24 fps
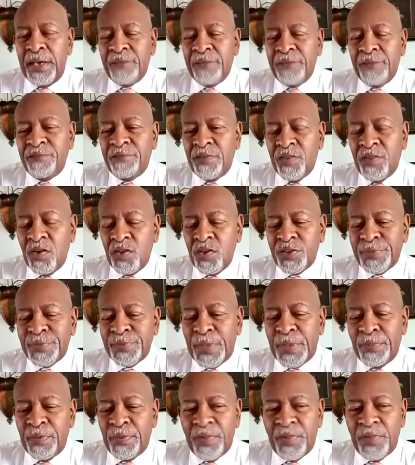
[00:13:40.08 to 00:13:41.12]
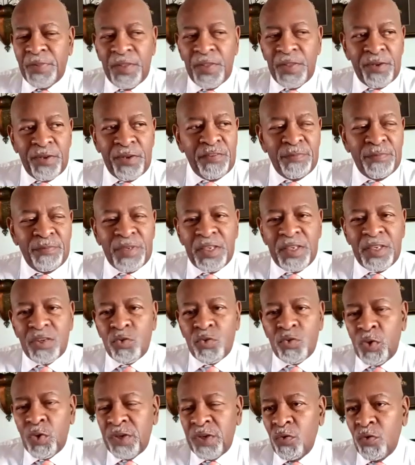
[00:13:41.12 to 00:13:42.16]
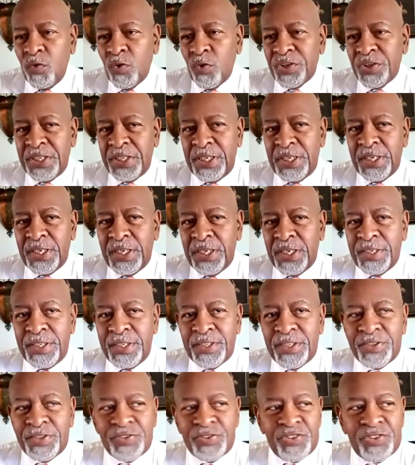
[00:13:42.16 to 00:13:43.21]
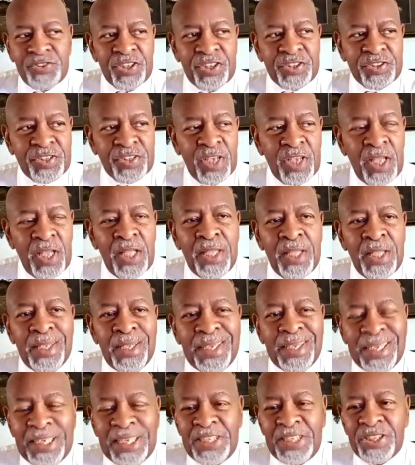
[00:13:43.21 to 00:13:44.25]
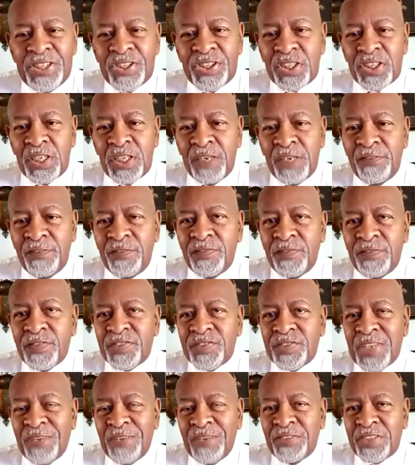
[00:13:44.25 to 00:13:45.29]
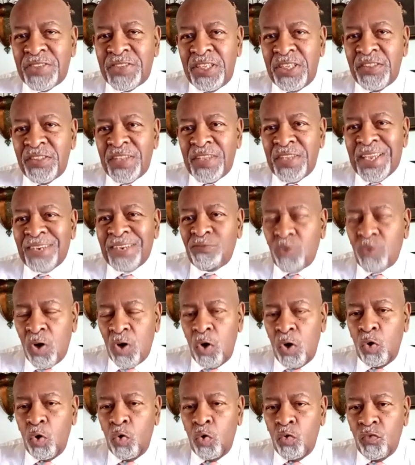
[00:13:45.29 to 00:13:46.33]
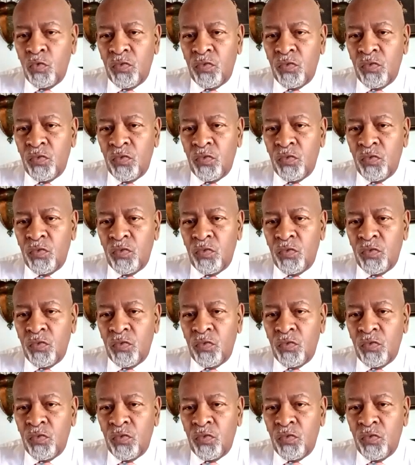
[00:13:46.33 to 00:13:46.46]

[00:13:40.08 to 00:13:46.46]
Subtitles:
for those people that are not familiar, 2410 is just east of 17th and Grove.